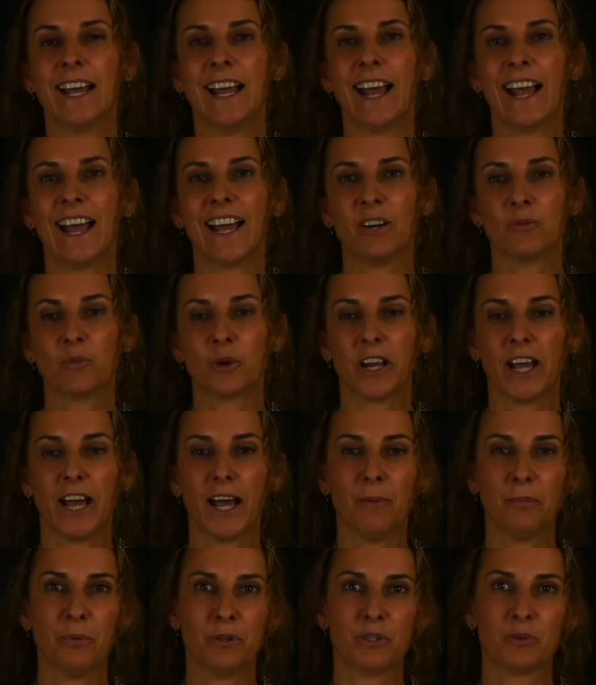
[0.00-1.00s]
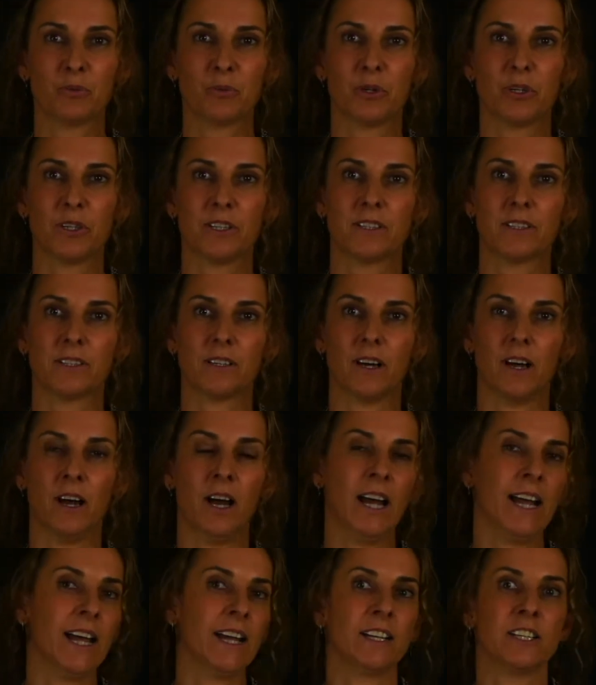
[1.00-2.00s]
And what happened was I
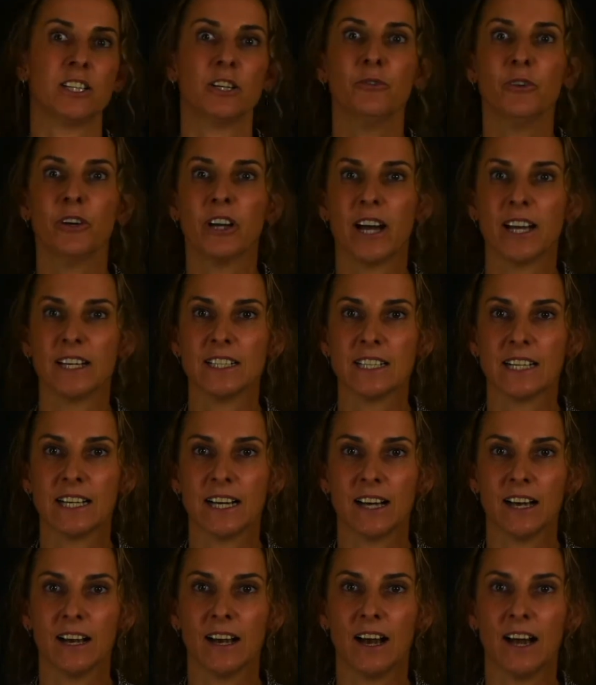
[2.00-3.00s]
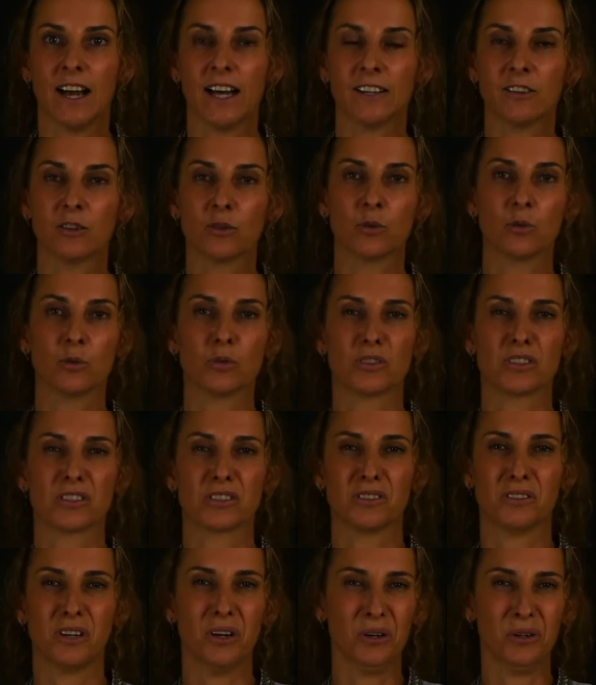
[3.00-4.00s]
had a different idea. I thought,
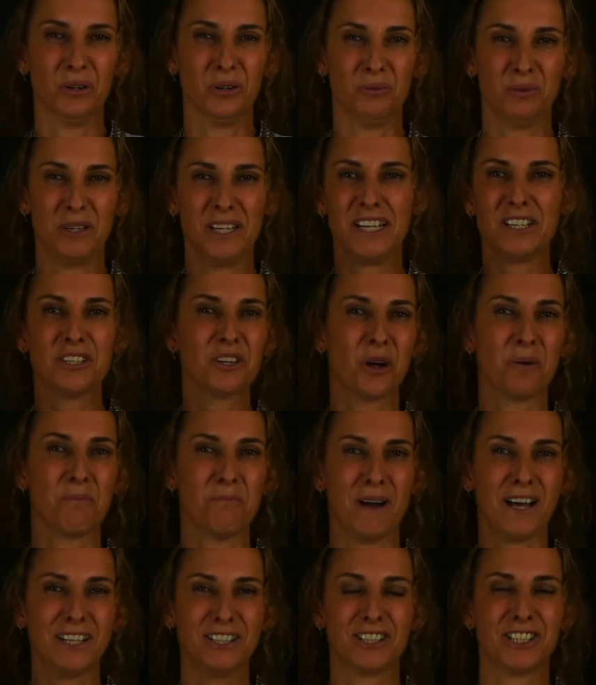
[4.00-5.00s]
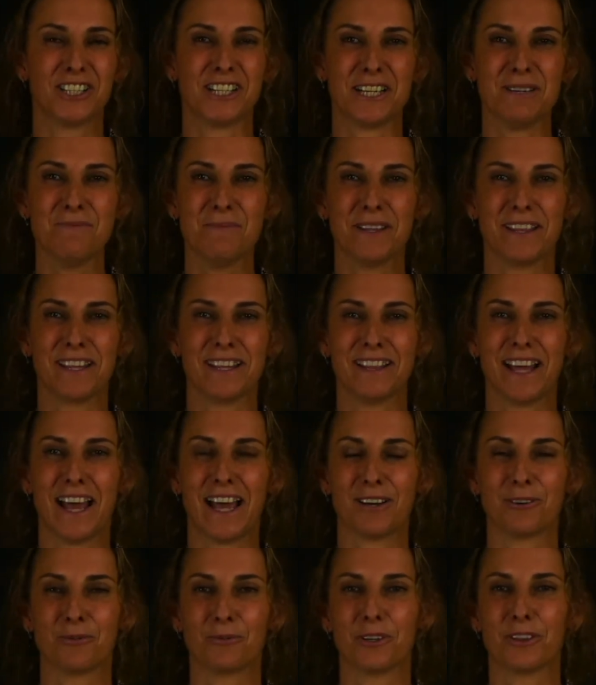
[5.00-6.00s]
no, we need to go much deeper than
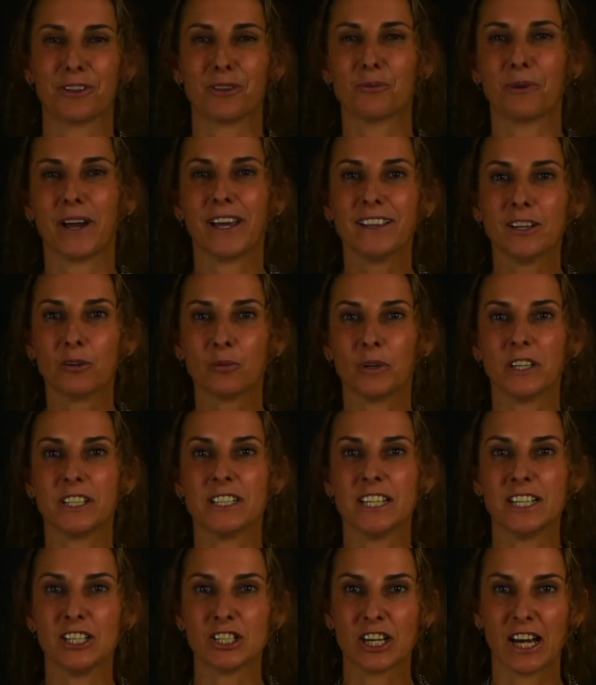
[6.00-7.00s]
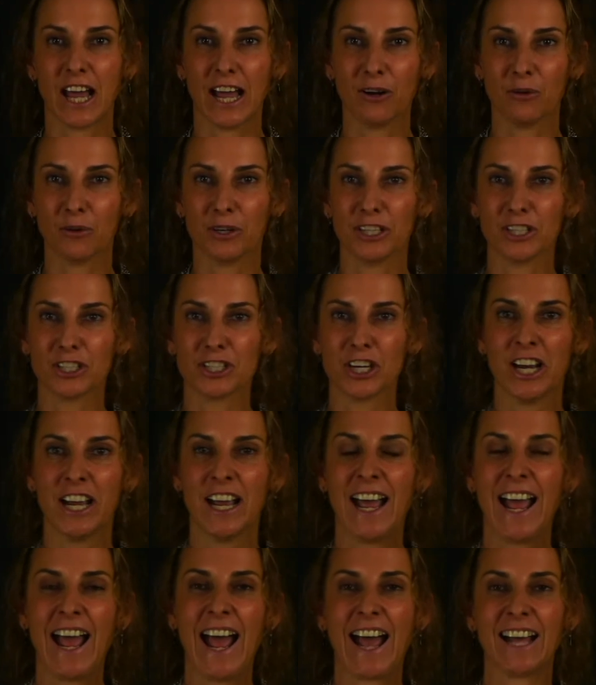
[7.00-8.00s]
that with the way that we teach language.
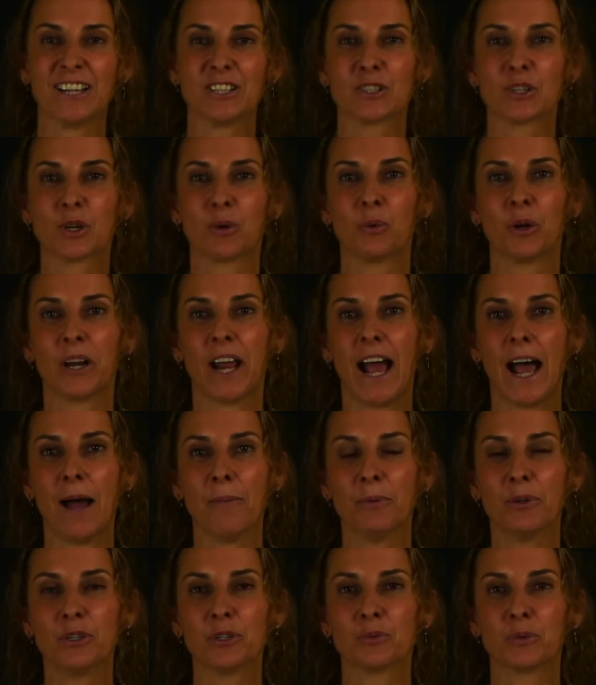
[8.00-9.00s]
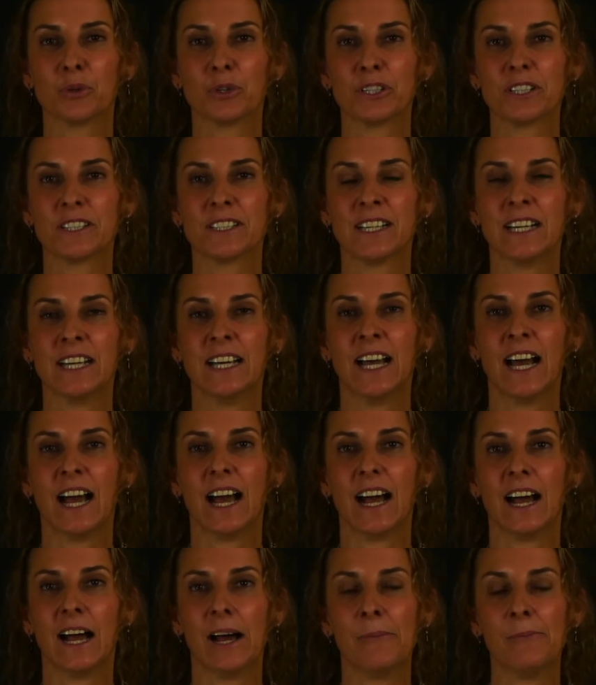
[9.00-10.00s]
And so what happened was
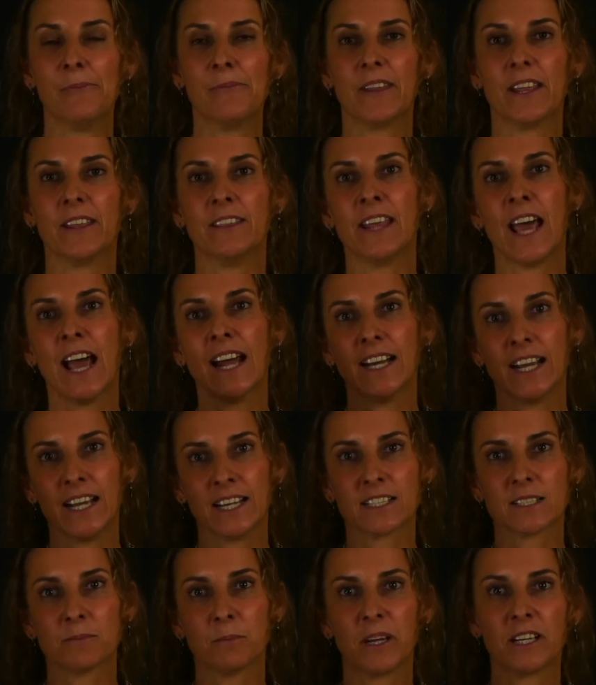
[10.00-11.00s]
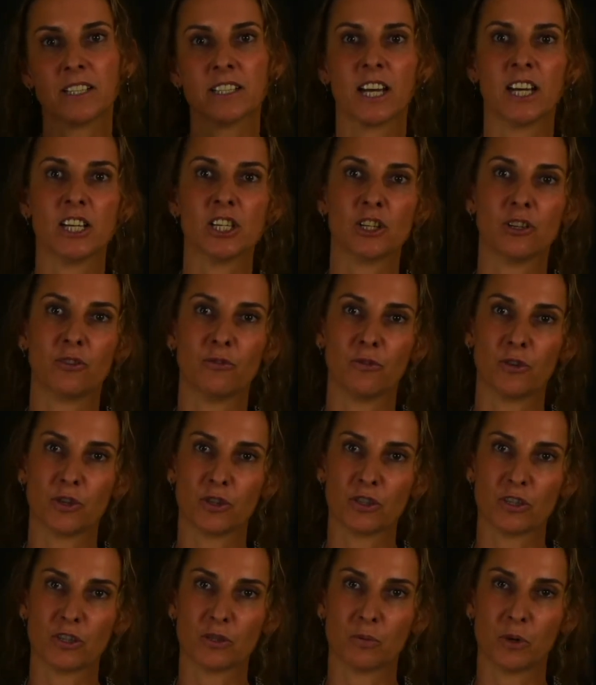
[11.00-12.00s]
that expectation
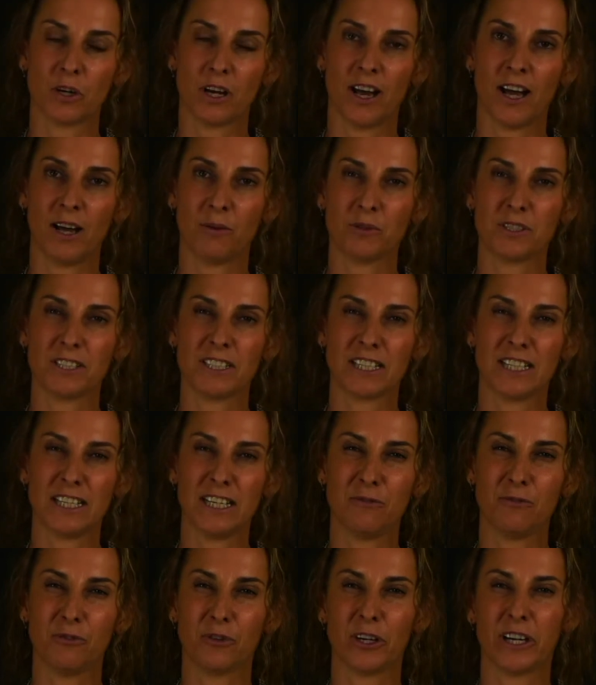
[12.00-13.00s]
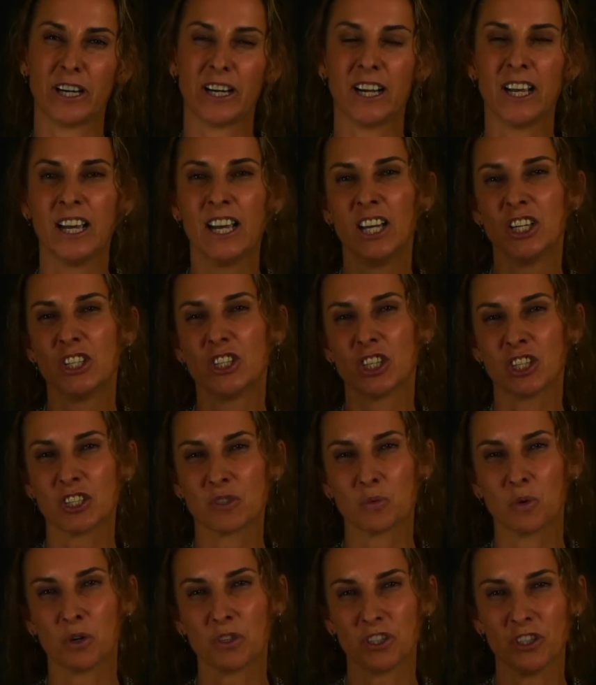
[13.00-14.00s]
versus what I was delivering just
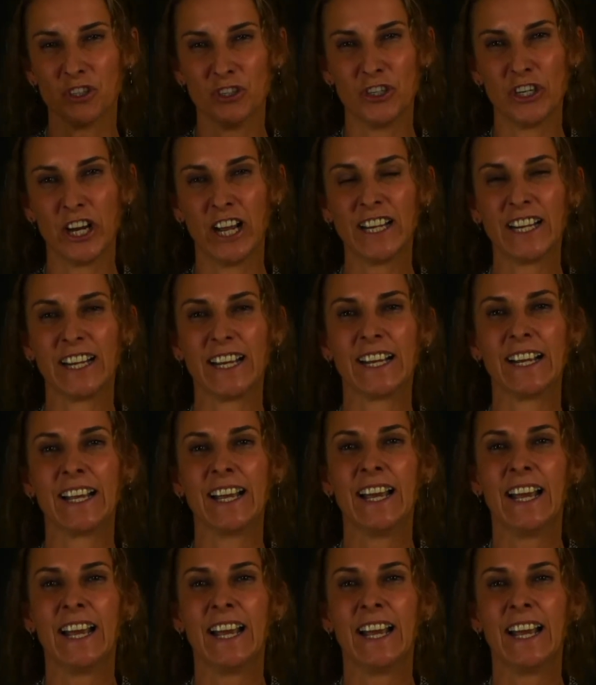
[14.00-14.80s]
wasn't gelling.